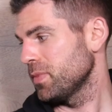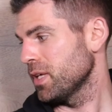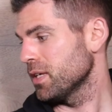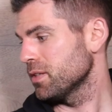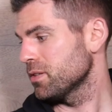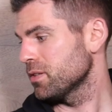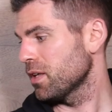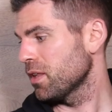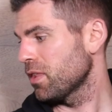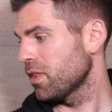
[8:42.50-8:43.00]

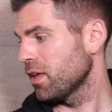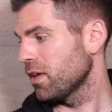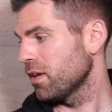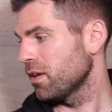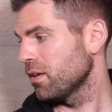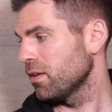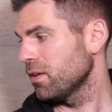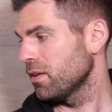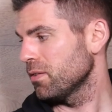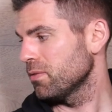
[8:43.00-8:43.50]
yes, I
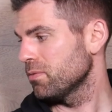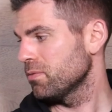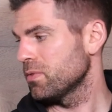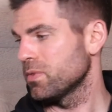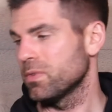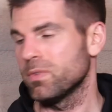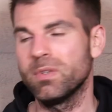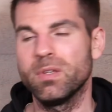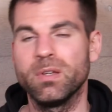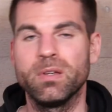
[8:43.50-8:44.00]
think
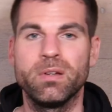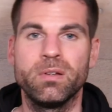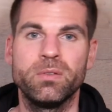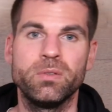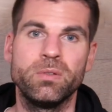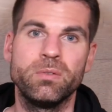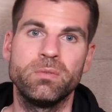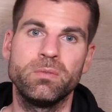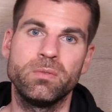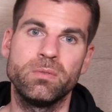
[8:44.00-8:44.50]
the
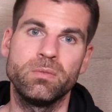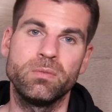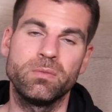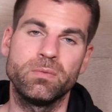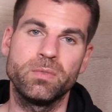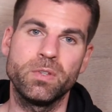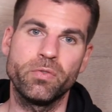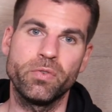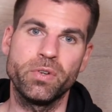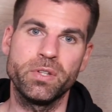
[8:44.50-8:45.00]

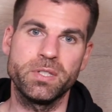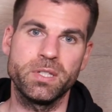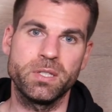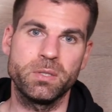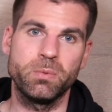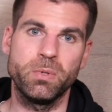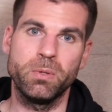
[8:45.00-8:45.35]
differences